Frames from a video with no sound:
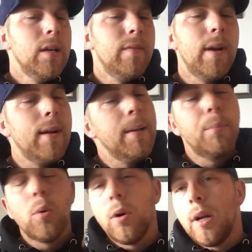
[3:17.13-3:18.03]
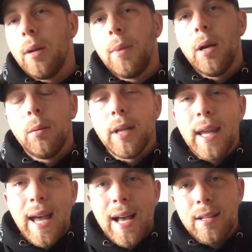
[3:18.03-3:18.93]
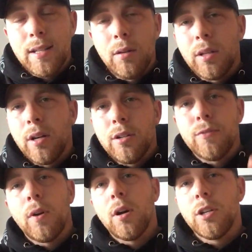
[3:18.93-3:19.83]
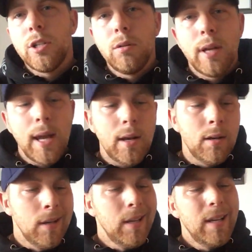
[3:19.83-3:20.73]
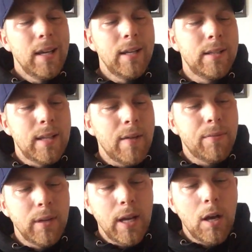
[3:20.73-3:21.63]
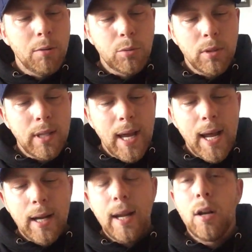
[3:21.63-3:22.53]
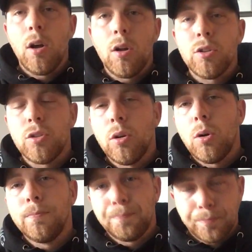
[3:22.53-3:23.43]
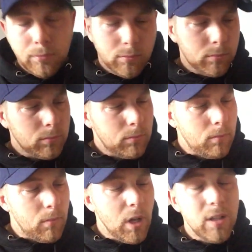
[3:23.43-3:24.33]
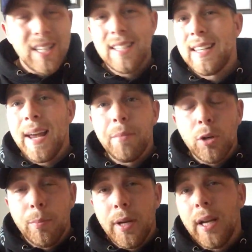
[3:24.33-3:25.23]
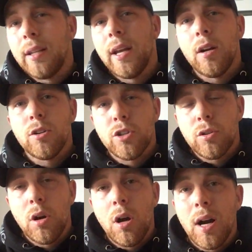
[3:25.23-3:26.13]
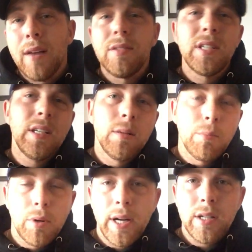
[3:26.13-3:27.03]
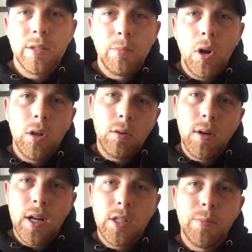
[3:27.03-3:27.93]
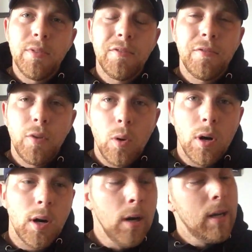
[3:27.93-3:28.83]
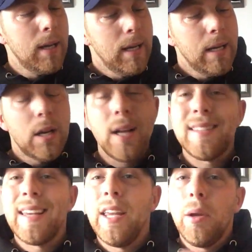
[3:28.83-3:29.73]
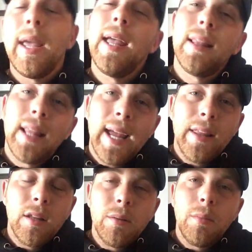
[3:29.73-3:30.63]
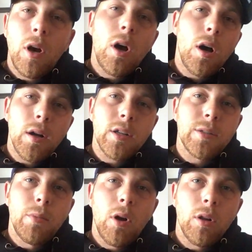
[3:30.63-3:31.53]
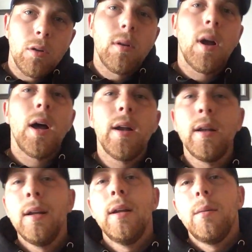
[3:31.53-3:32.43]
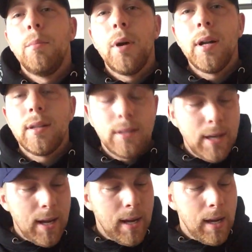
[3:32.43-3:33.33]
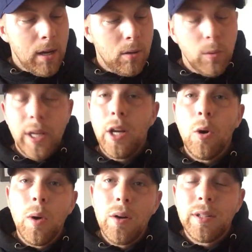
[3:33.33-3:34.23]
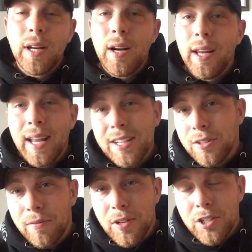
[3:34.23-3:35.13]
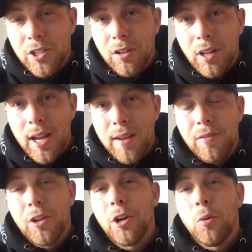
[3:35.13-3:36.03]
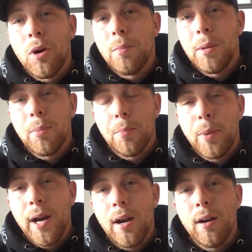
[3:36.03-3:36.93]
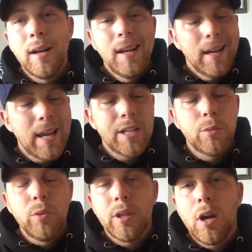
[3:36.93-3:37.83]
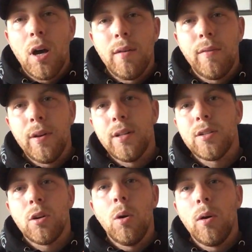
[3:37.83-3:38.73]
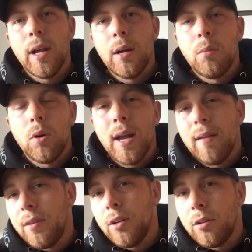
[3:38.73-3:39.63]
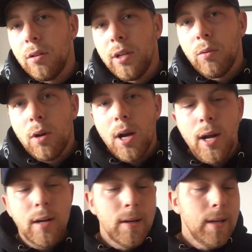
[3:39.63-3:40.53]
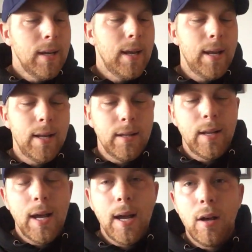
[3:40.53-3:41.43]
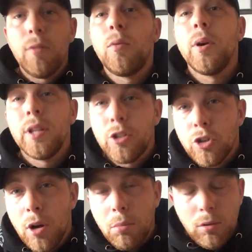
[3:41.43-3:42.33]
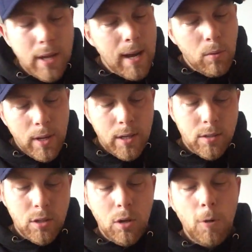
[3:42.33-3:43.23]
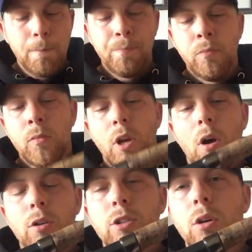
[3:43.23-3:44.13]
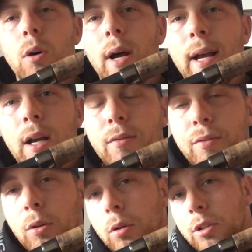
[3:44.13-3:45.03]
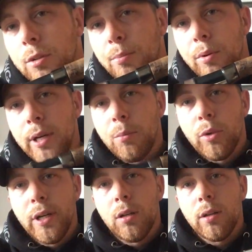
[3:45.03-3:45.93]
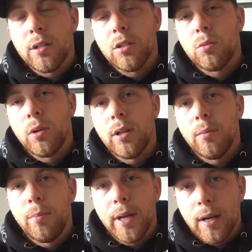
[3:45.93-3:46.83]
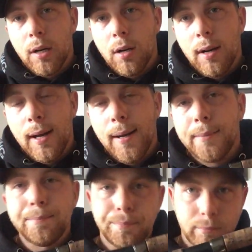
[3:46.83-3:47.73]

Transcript: Very important to be able to cast out there as far as you can. It definitely helps with that. And also, these salmon are big, they are strong. I've seen them break smaller rods before. Not saying you can't land them on a smaller rod, but when you go out there, you catch the fish of your life, you're going to want to be prepared. Catch them with confidence, go and get a more heavier duty rod, and avoid the trouble that way. So also, I got a Fluger Supreme reel. This is one of the bigger